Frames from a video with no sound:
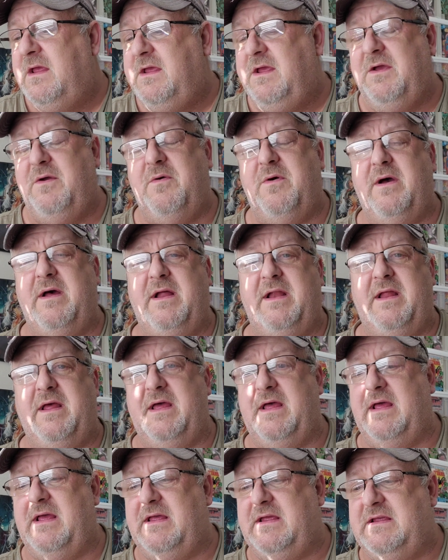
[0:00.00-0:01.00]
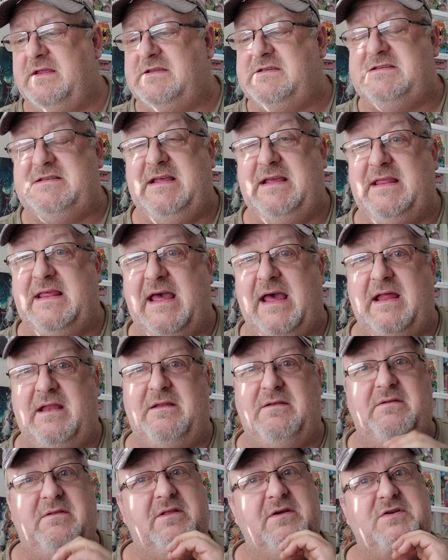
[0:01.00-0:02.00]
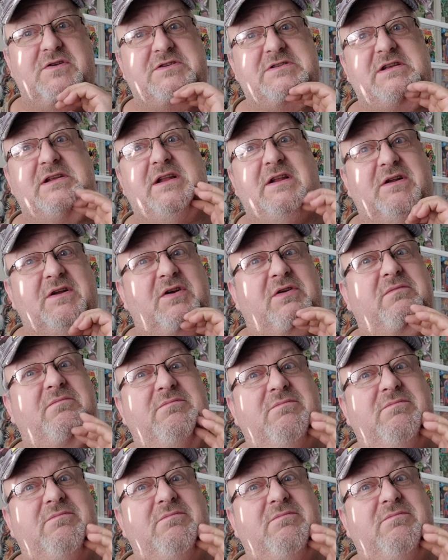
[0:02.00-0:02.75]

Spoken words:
you would see that those little